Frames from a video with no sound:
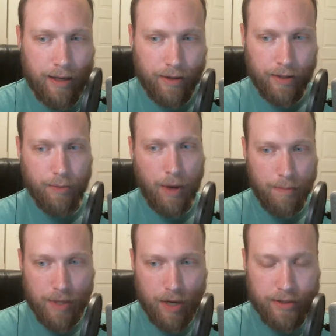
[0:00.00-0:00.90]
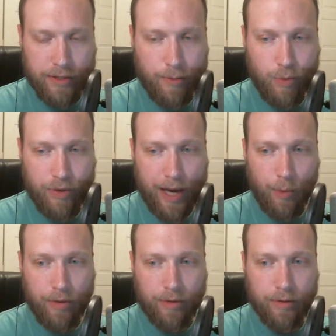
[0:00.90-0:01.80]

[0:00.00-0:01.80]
I think you might be onto something with that one.